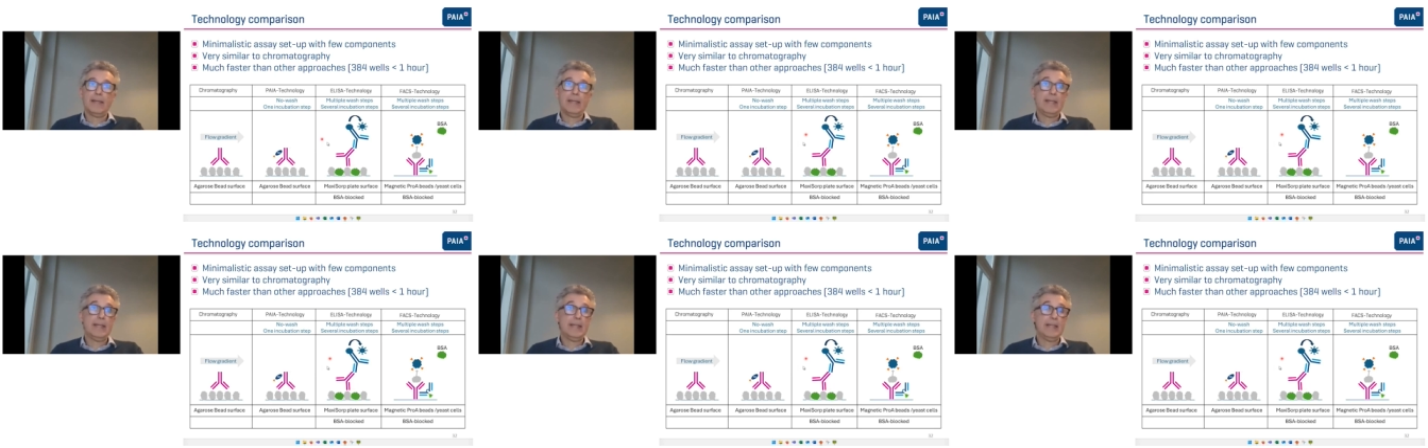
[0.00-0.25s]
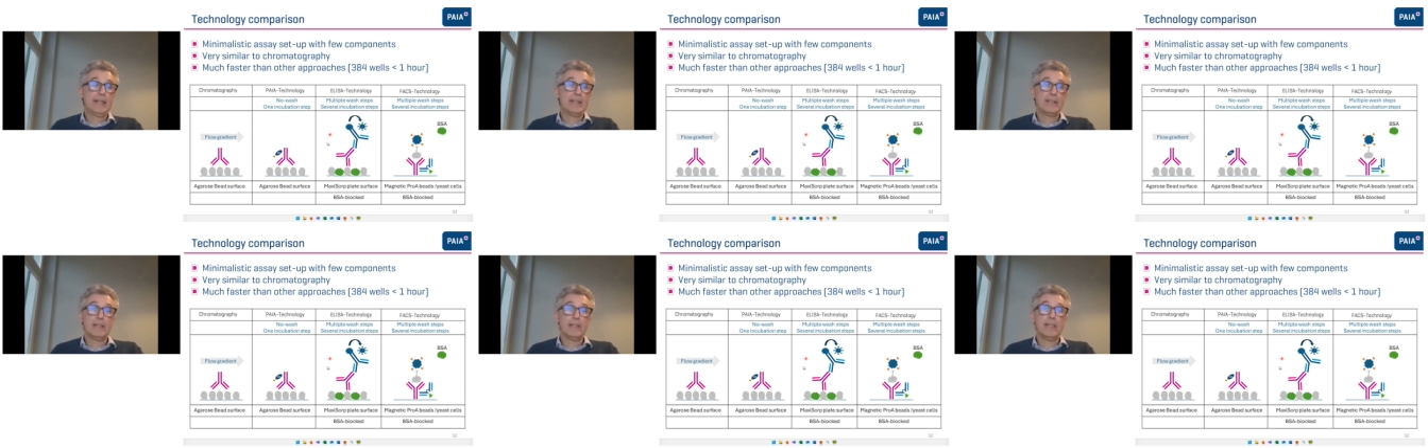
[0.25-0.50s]

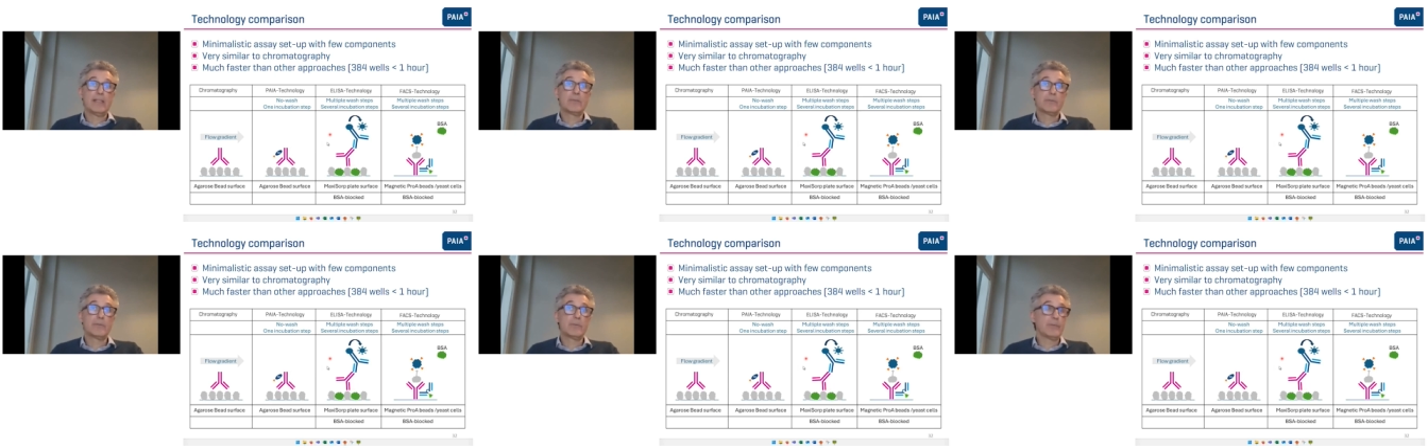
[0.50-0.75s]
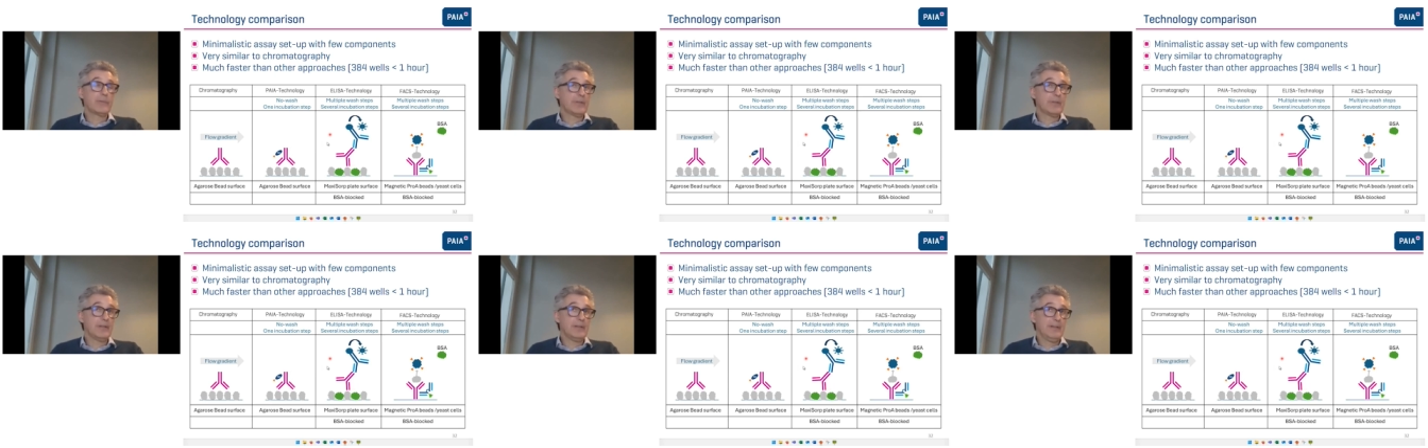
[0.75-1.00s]
it's
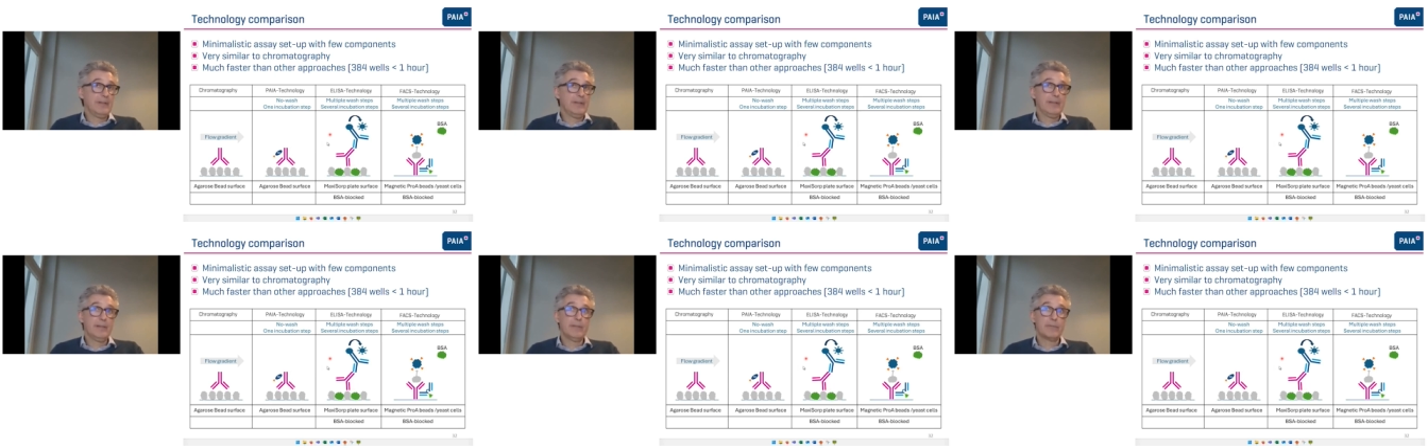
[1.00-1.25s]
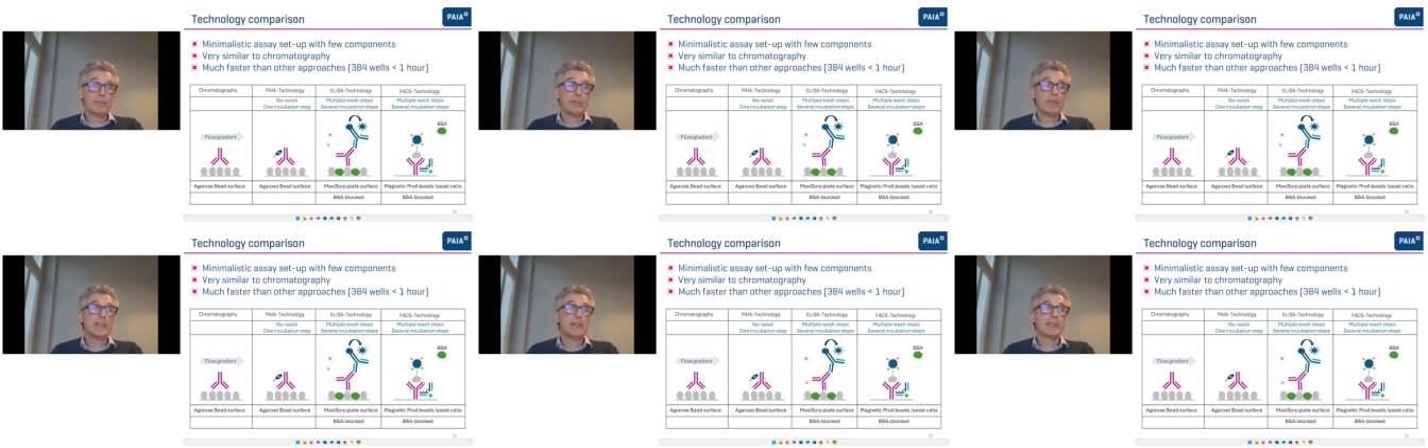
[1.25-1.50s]

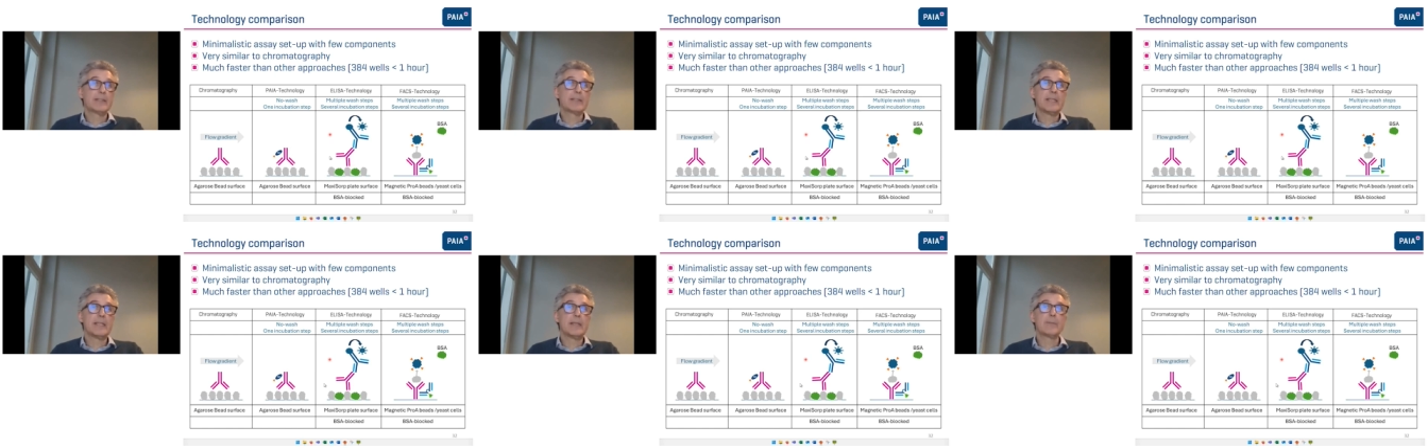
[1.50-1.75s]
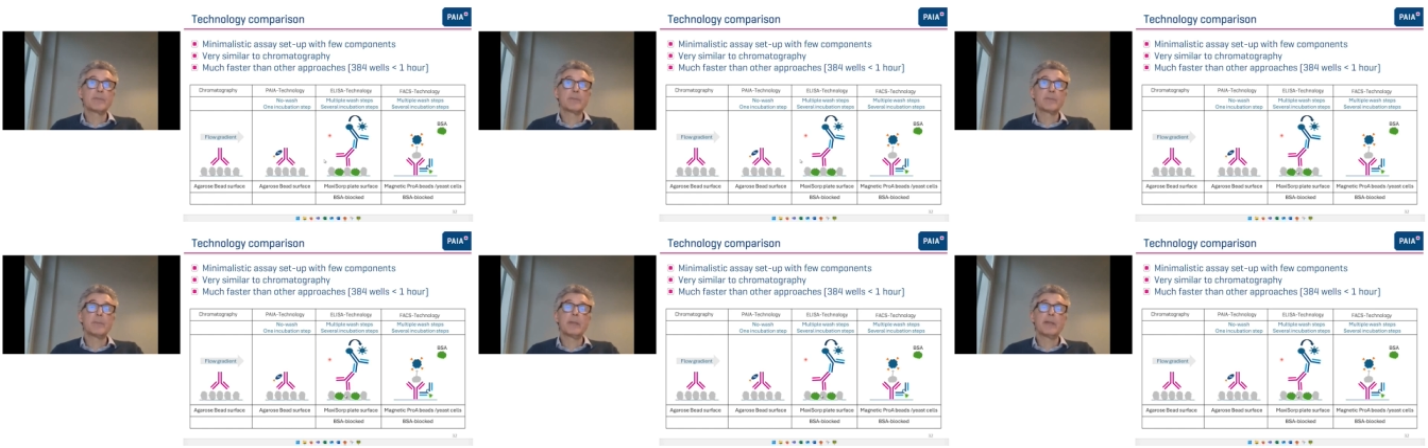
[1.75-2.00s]
really
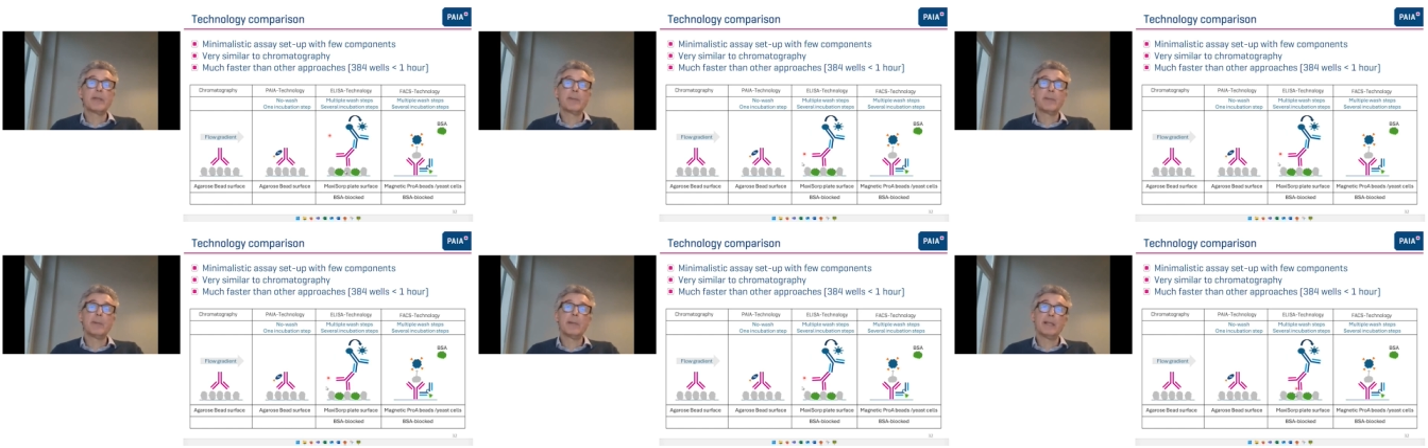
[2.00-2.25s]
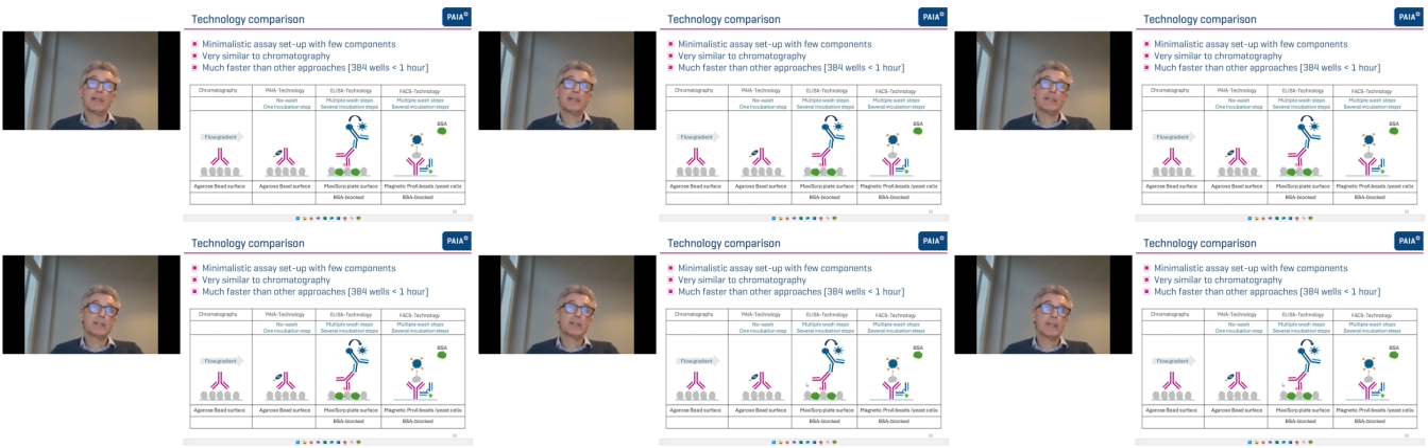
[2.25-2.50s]
seems
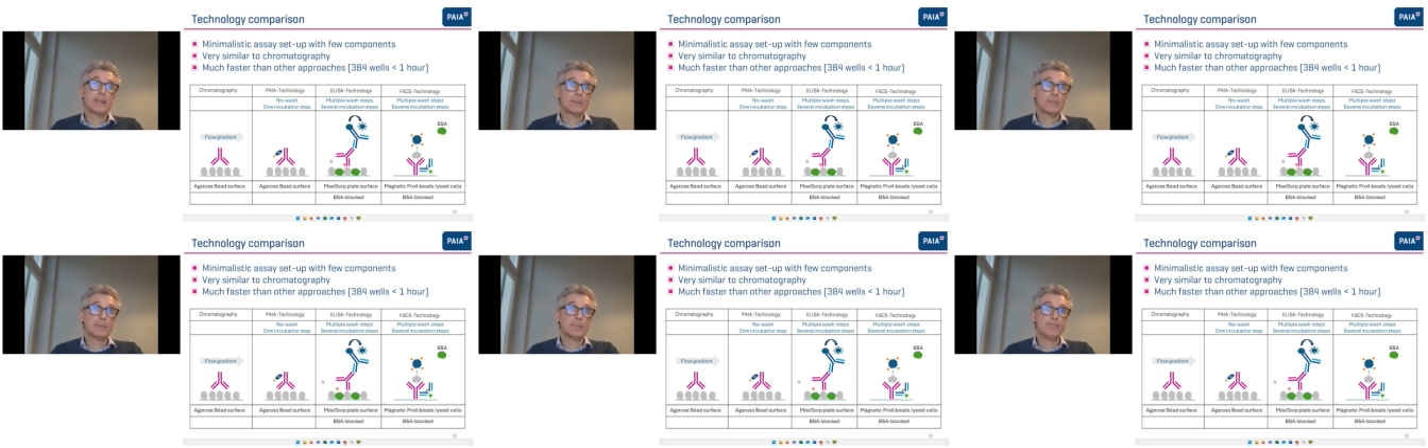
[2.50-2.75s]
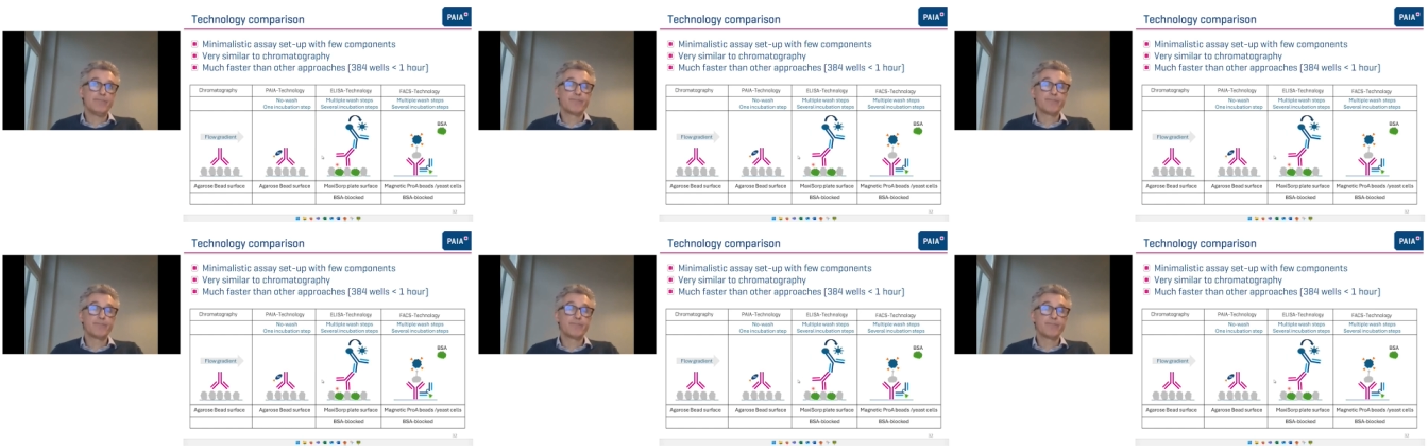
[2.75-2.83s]
minimalistic.